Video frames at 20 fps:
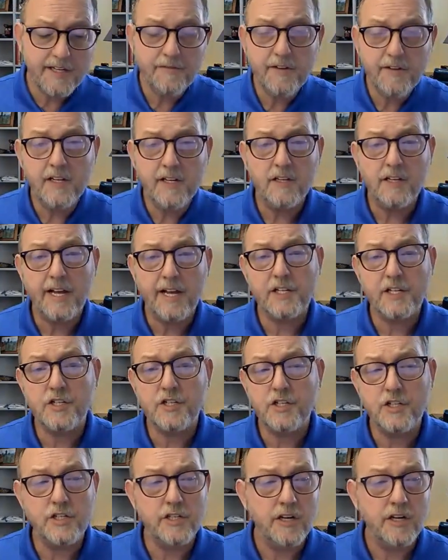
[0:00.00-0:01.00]
giving a
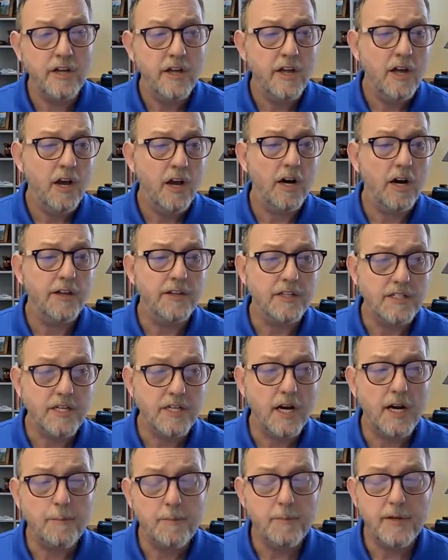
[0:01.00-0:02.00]
lecture on the
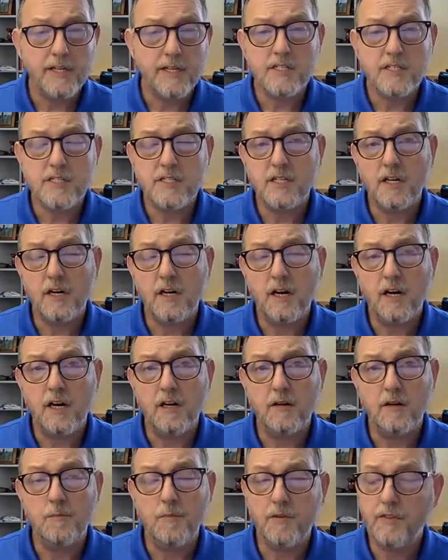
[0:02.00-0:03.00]
topics
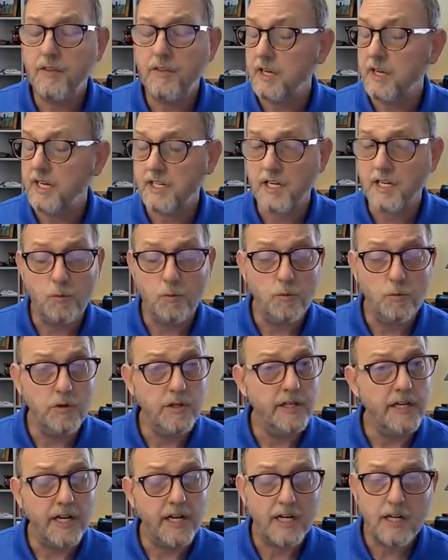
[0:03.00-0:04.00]
like I
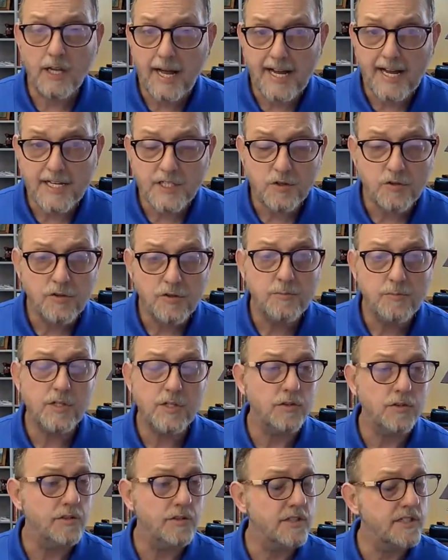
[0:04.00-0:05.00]
would in a classroom.
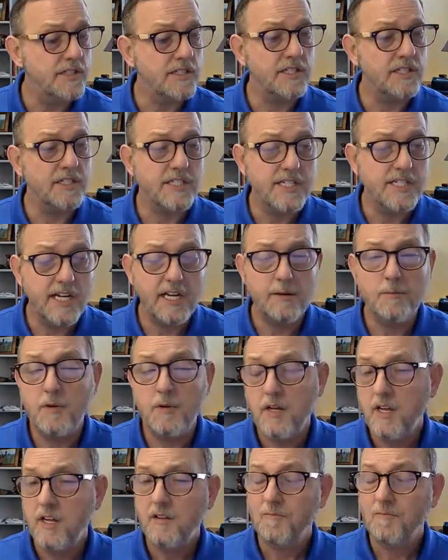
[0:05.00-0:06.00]
So this is the
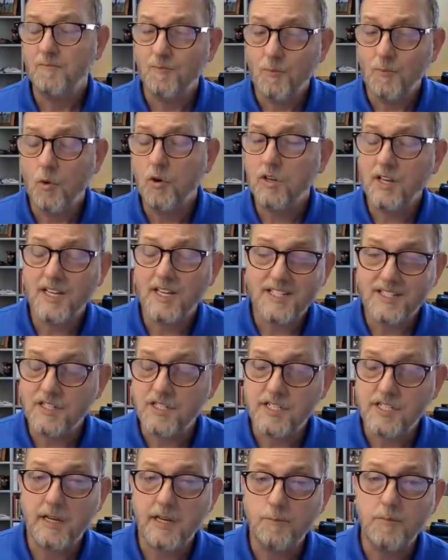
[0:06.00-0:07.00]
same, more or less the
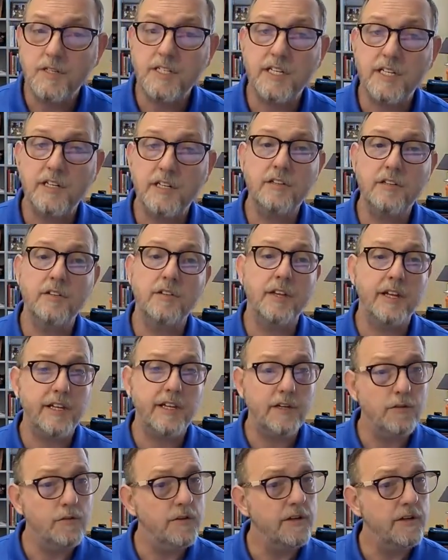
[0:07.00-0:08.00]
same material
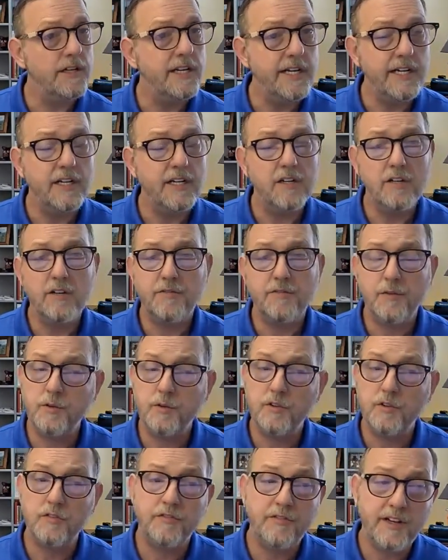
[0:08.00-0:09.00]
that you would hear if you
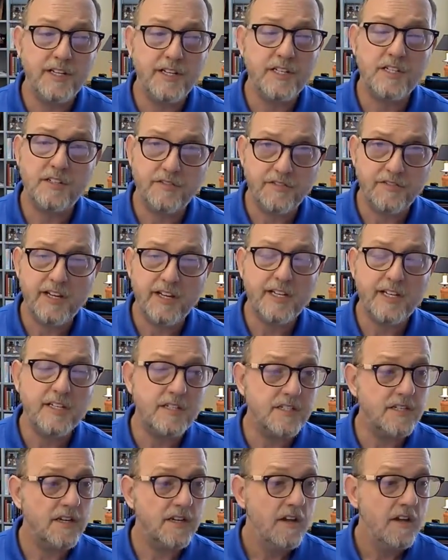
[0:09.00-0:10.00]
were face to
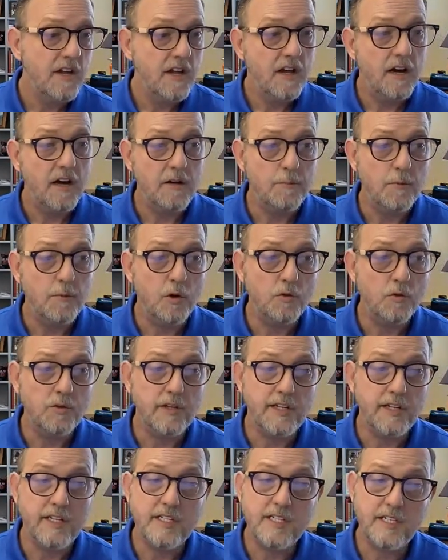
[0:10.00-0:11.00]
face,
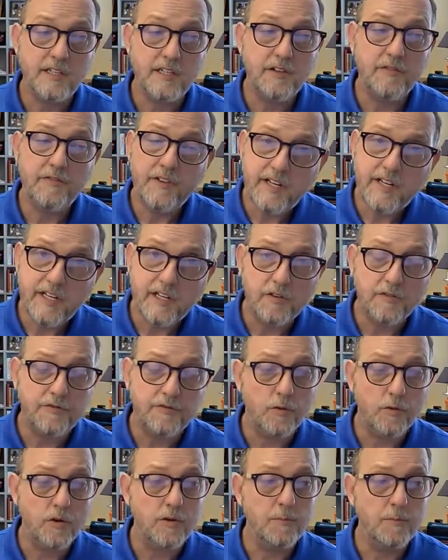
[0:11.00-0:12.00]
only it's in a video
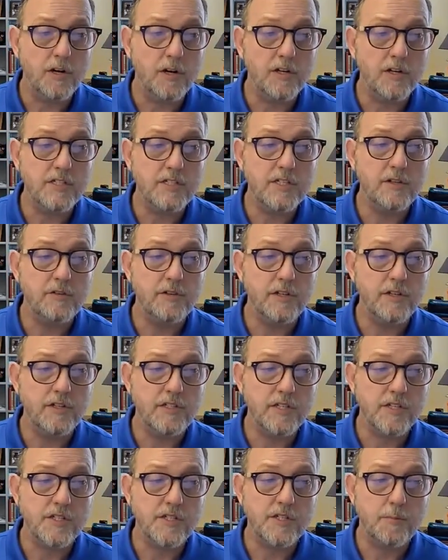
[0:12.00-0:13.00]
form. Also,
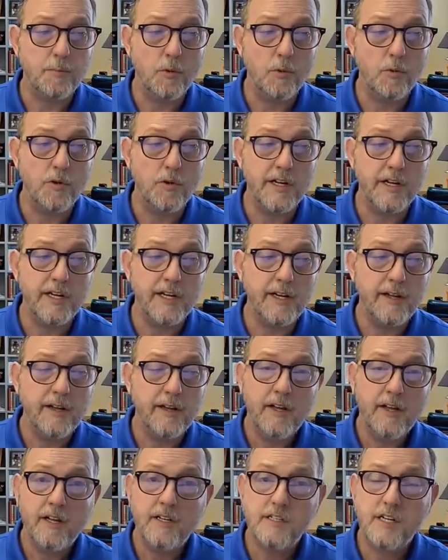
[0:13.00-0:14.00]
there's a supporting
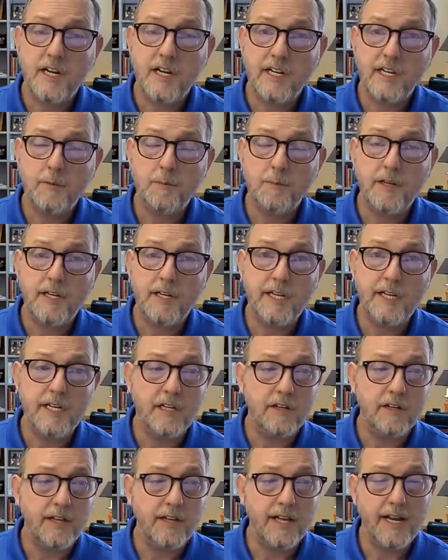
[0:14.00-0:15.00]
document
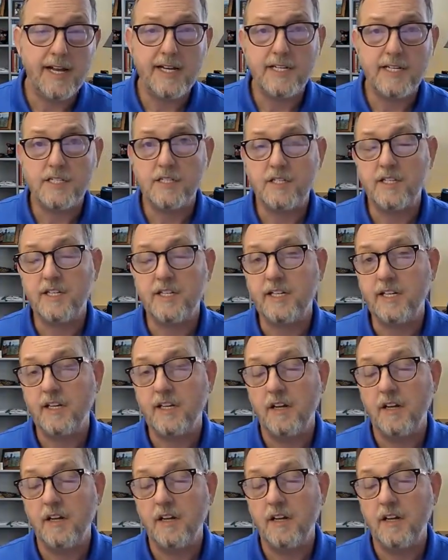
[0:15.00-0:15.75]
here that has